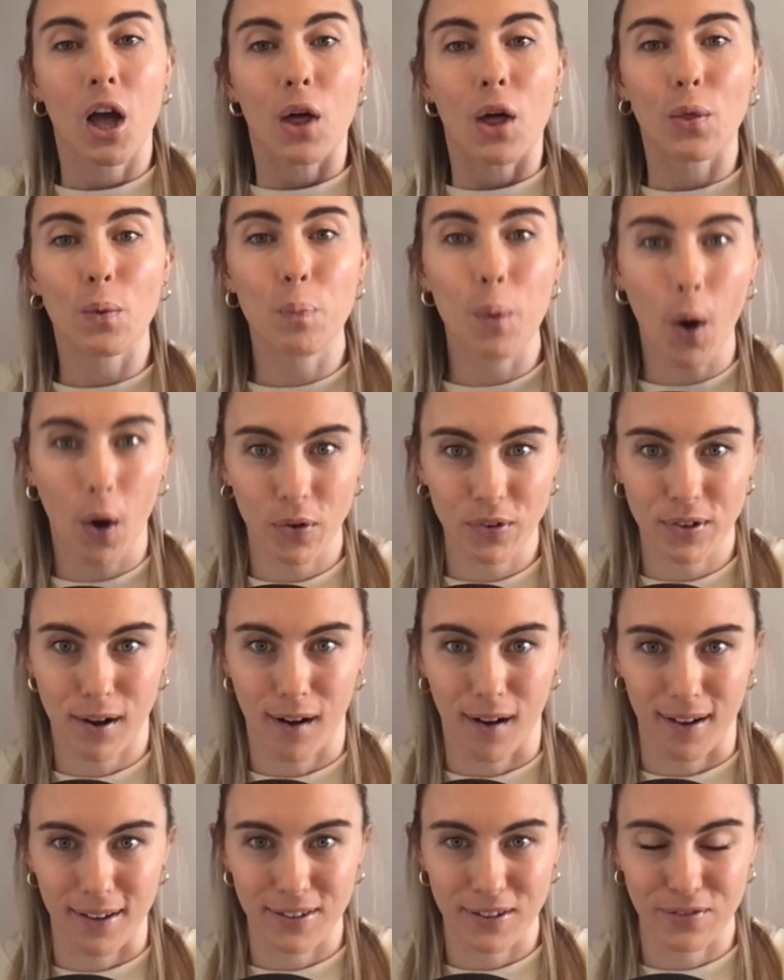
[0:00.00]
The
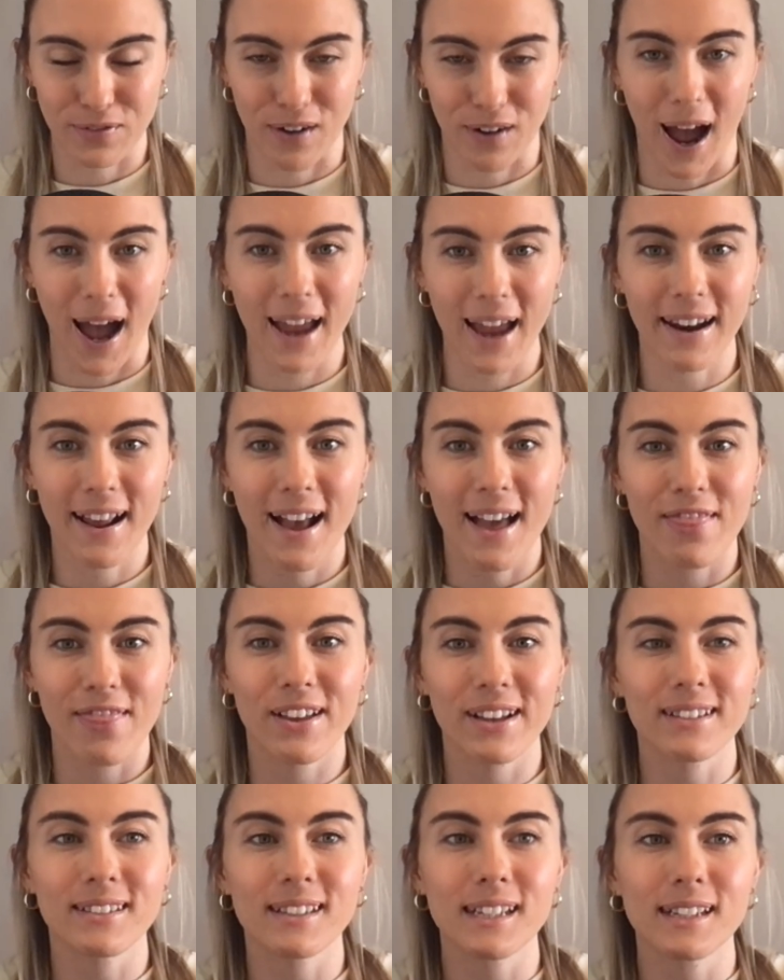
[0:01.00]
podcast, right?
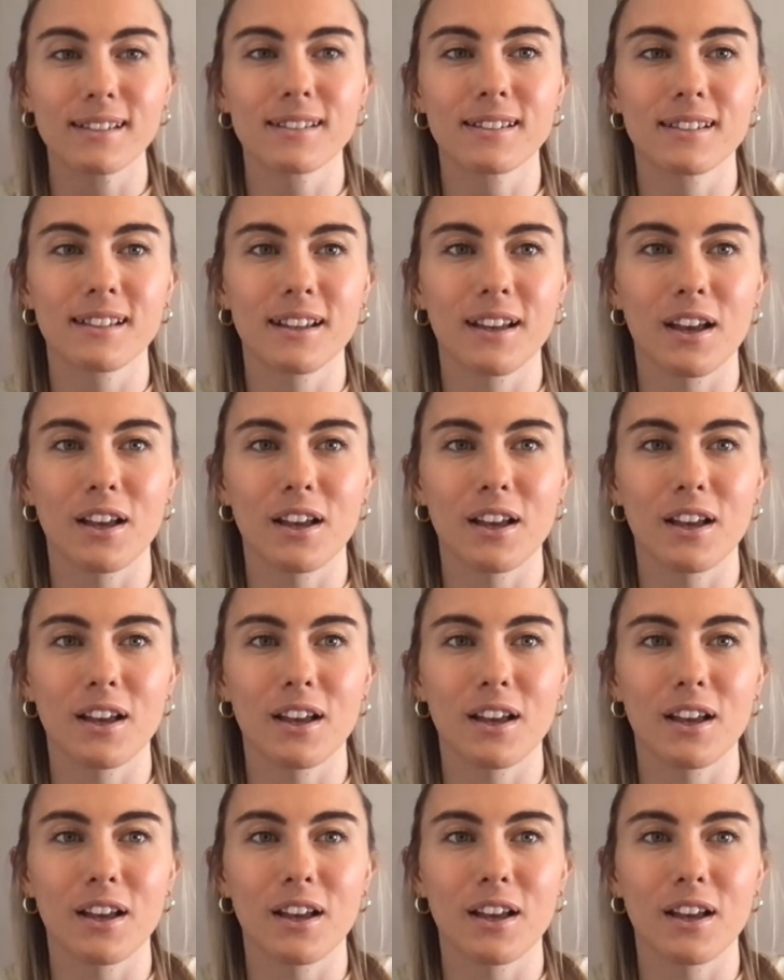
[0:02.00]
This is